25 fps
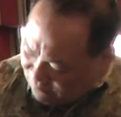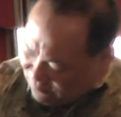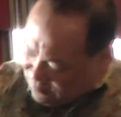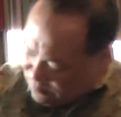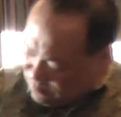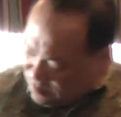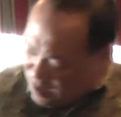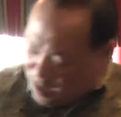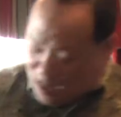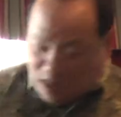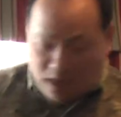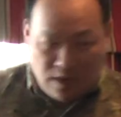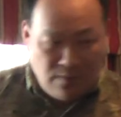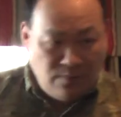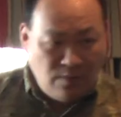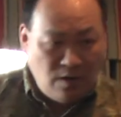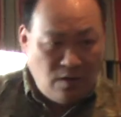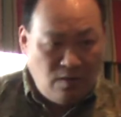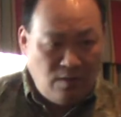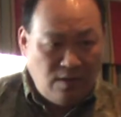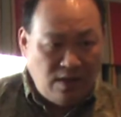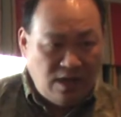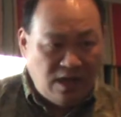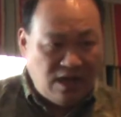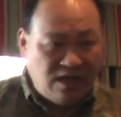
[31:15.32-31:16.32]
from
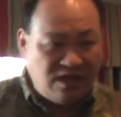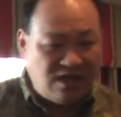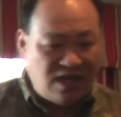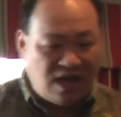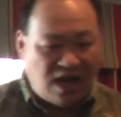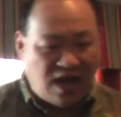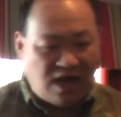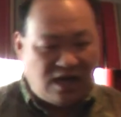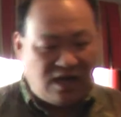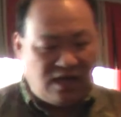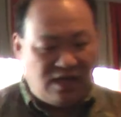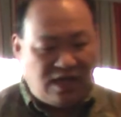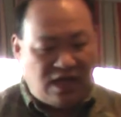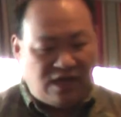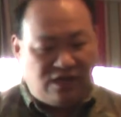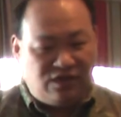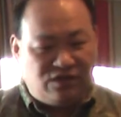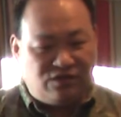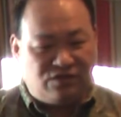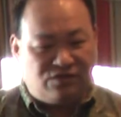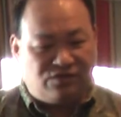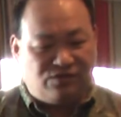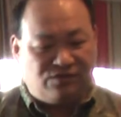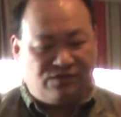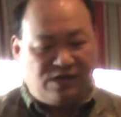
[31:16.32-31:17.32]
animal and target
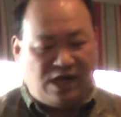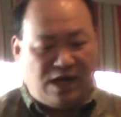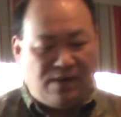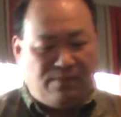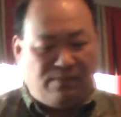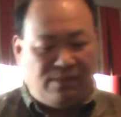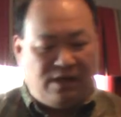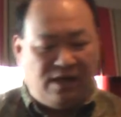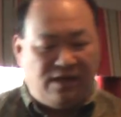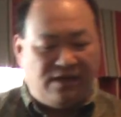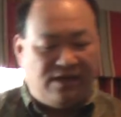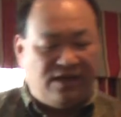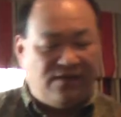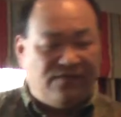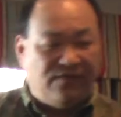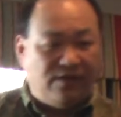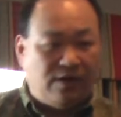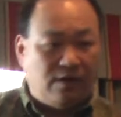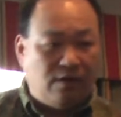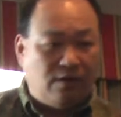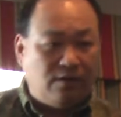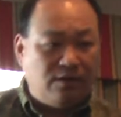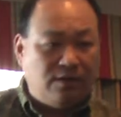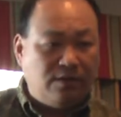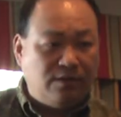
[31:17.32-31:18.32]
extremely
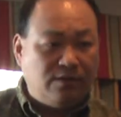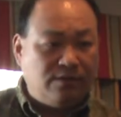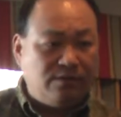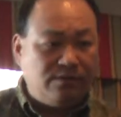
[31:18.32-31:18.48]
difficult.